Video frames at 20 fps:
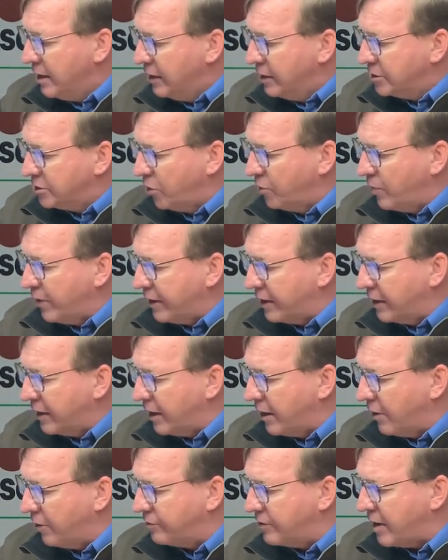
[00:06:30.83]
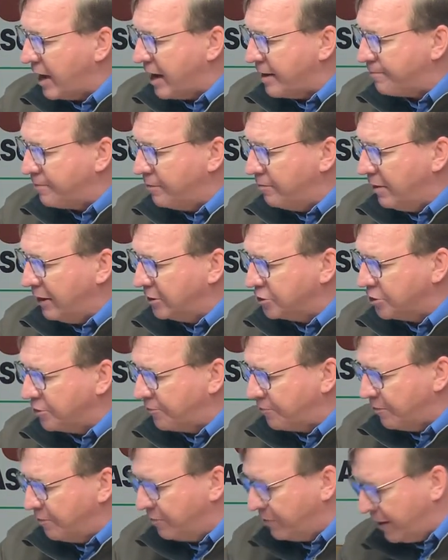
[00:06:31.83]
So we could get our tape and measure
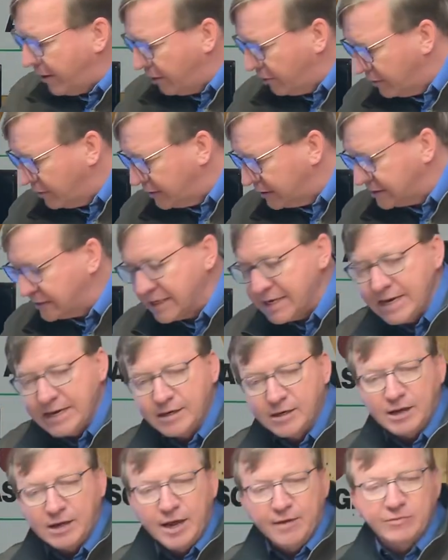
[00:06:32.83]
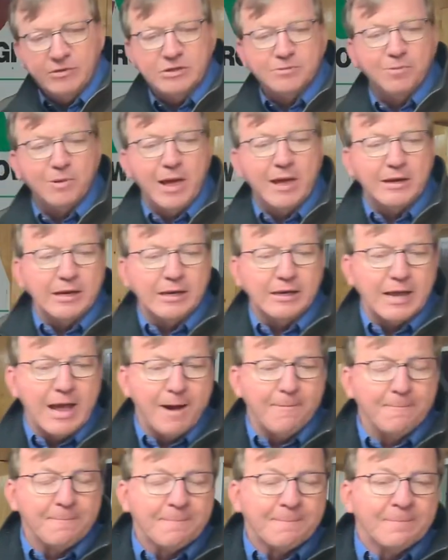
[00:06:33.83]
from there to the seed and give us planting
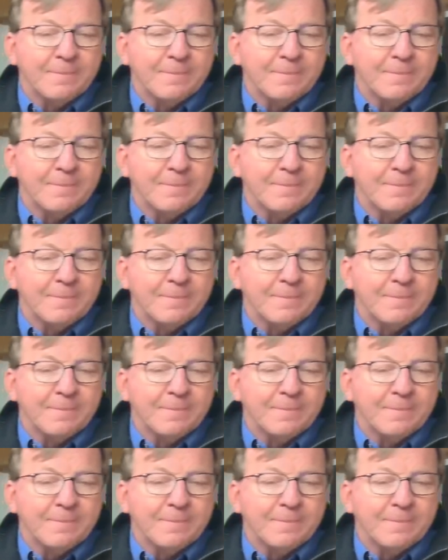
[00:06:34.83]
depth.